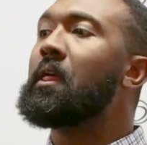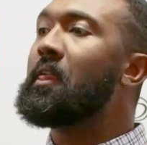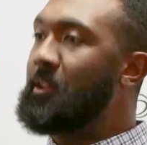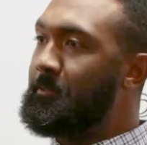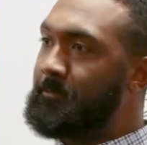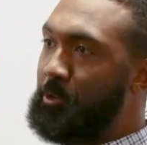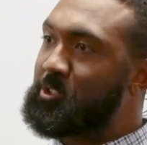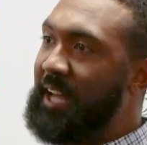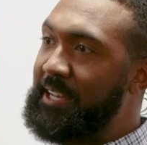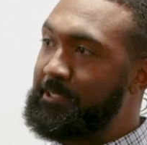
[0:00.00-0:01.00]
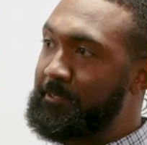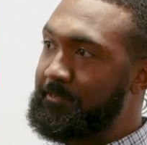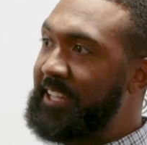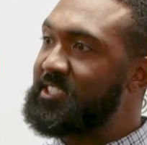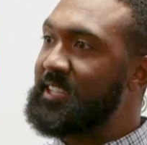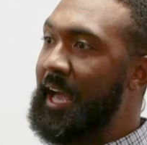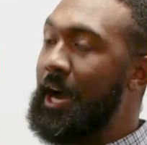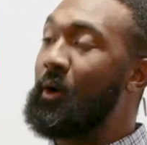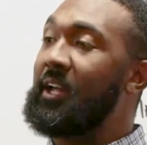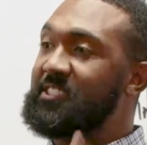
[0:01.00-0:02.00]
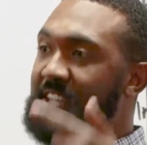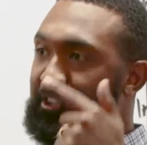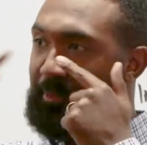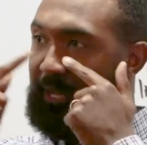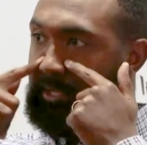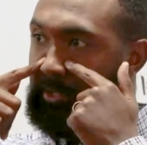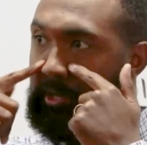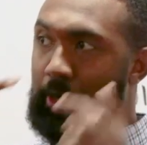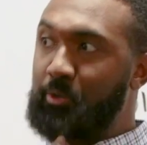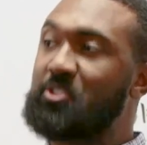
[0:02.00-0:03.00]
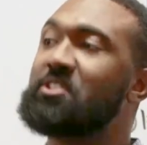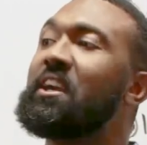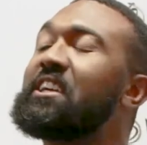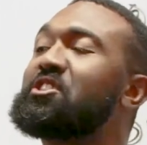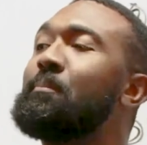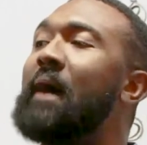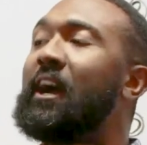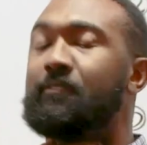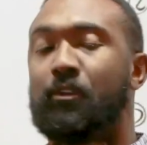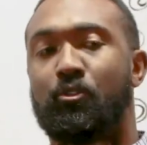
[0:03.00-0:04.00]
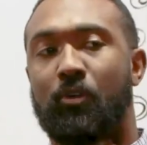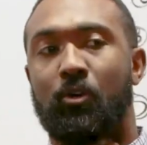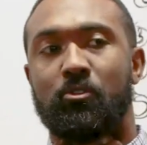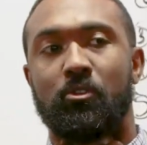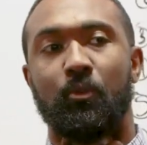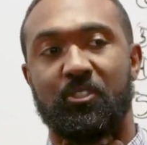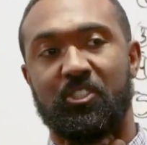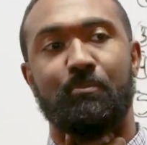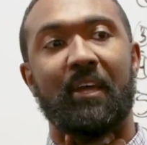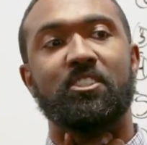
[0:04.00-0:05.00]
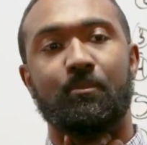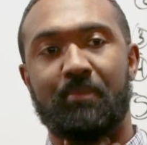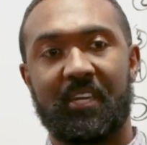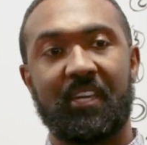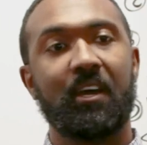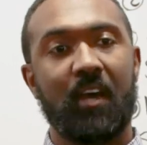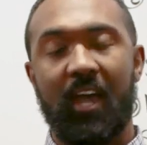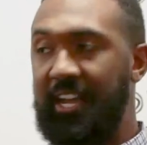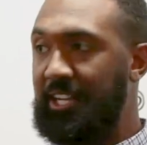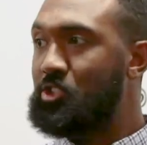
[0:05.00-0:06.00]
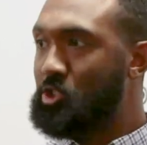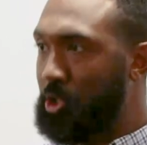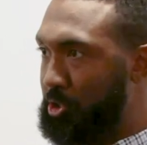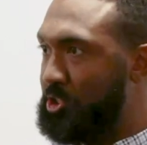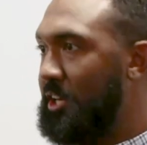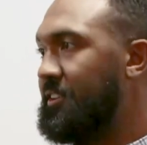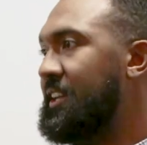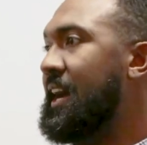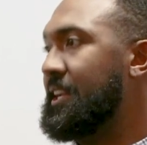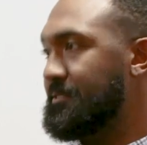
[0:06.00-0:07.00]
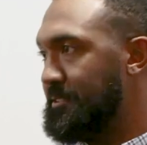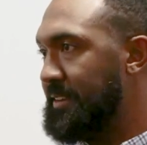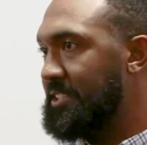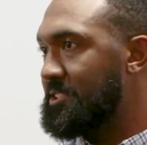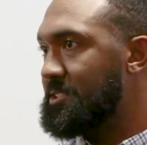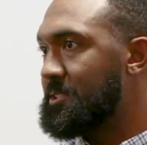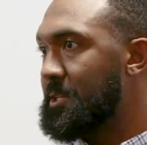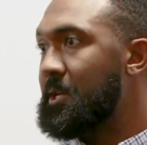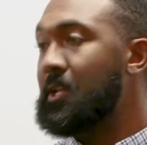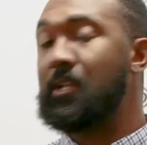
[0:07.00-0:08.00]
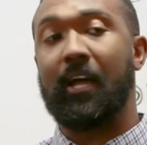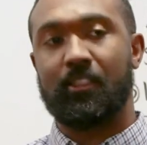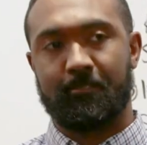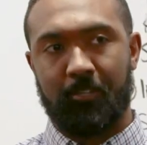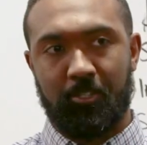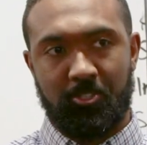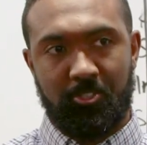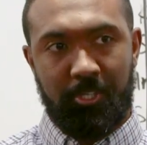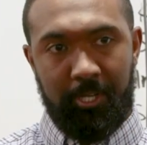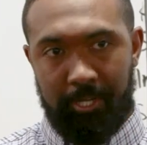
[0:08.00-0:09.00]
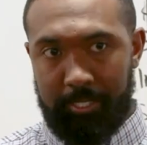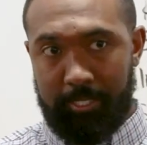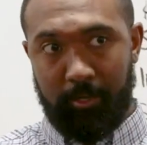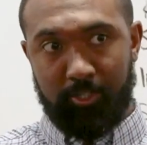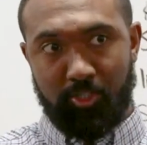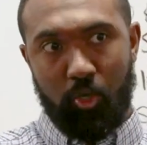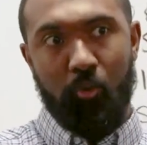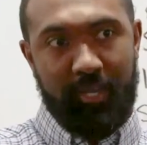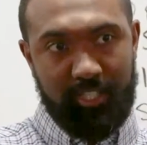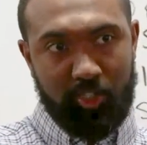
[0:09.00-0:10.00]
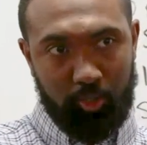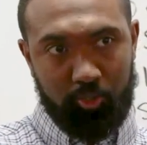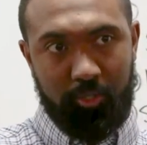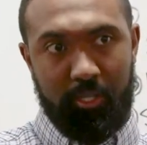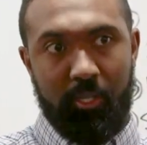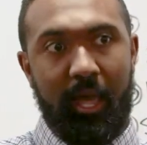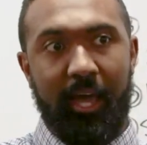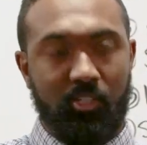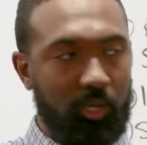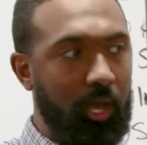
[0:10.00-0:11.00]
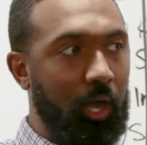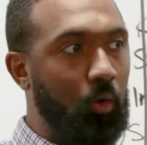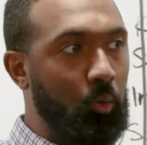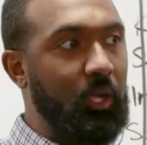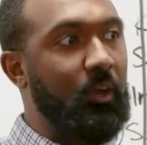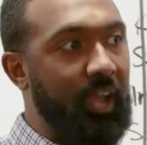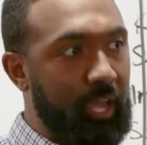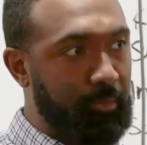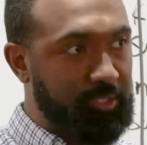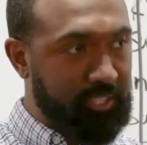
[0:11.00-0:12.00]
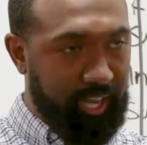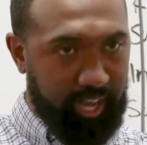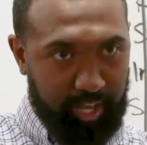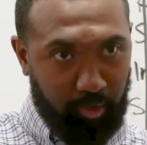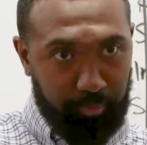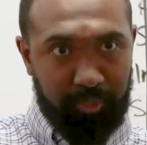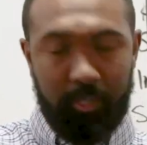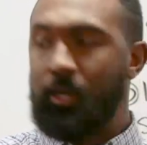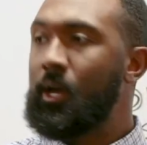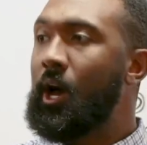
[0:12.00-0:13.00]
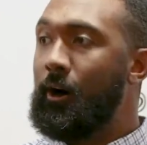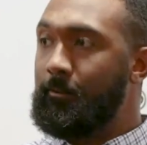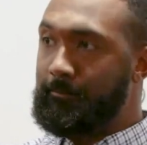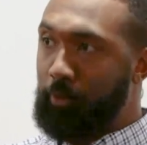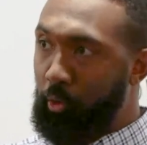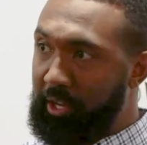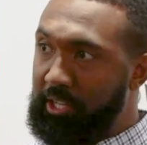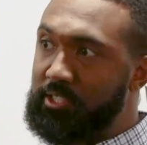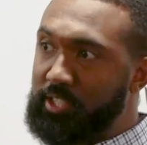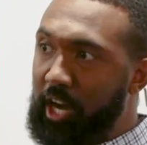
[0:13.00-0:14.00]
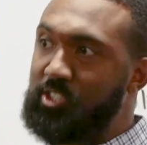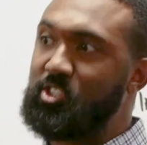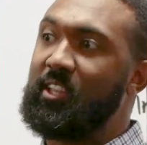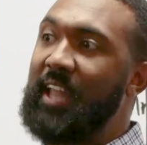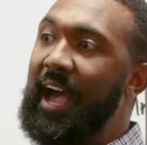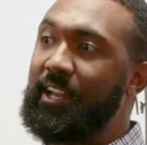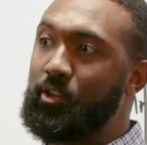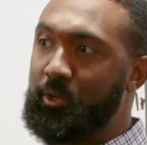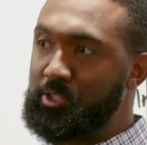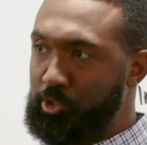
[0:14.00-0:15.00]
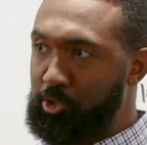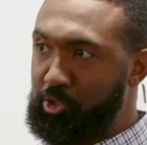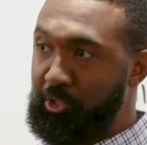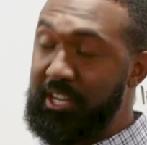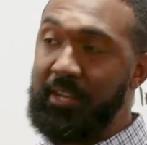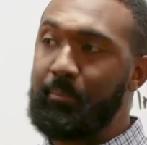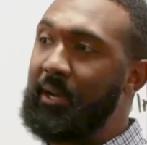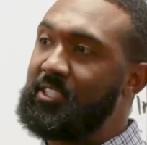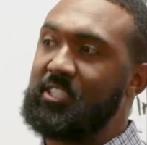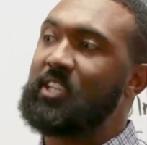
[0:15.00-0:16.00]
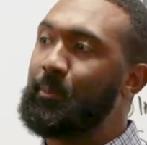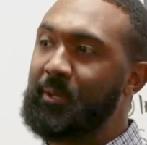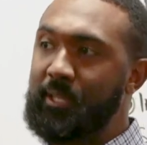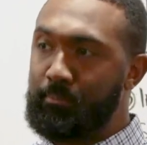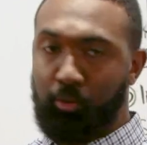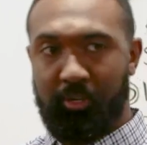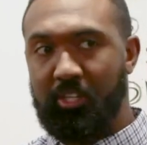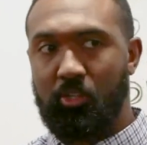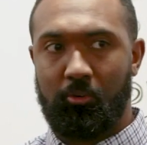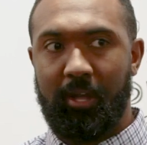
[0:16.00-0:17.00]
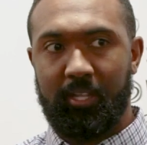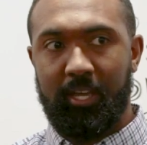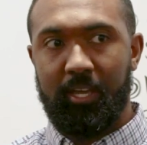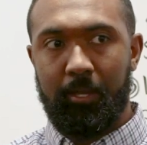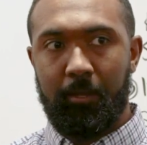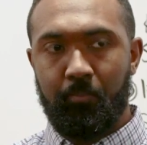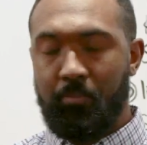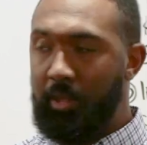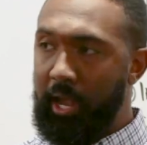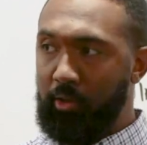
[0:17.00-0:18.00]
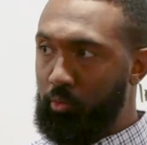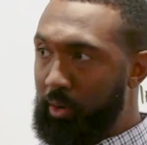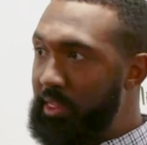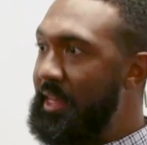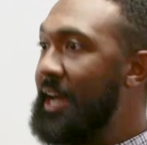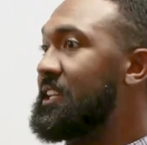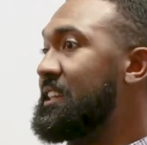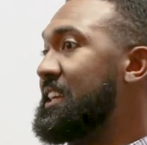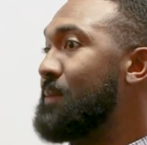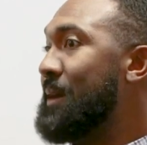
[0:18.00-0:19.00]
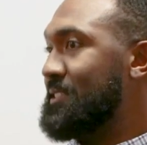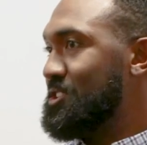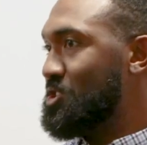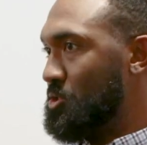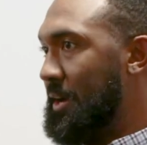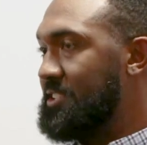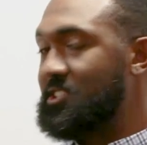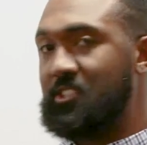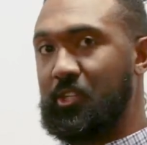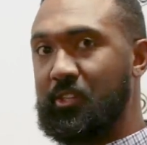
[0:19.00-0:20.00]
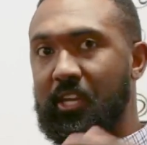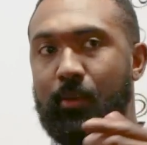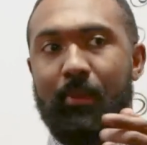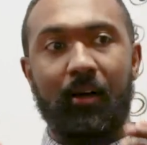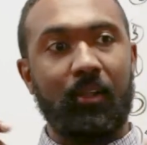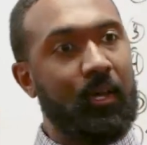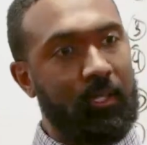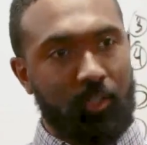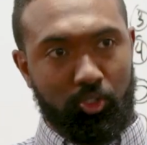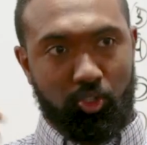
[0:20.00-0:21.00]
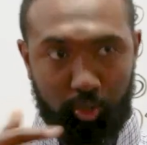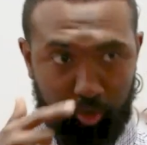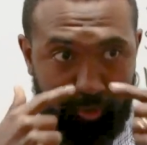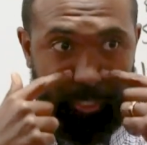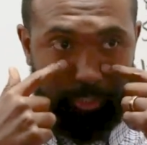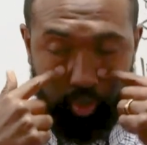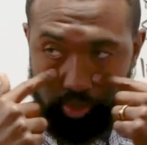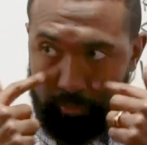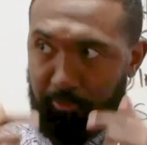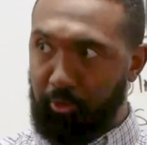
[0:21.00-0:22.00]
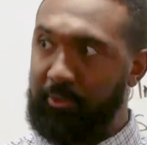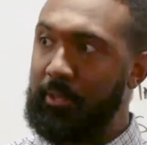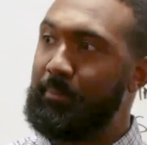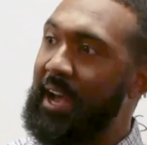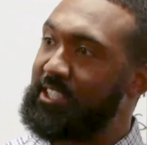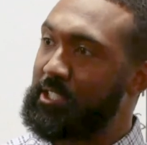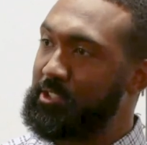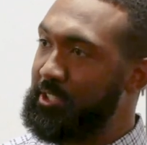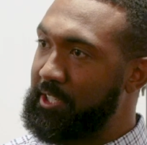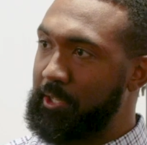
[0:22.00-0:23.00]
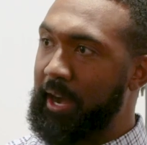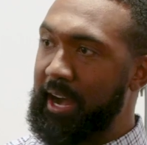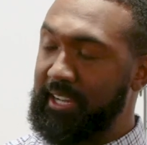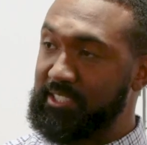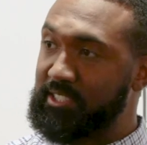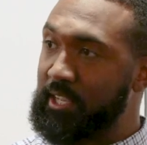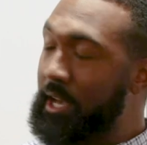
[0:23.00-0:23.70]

Their first line of defense now, instead of being their nose, is the back of their throat, which is meant to be a tertiary line of defense, not the first. There are so many children that we are able to help avoid tonsil and adenoid surgery by just helping them breathe correctly. And with that, you think about the stress. You think about those children that I showed you before with the bags underneath their eyes.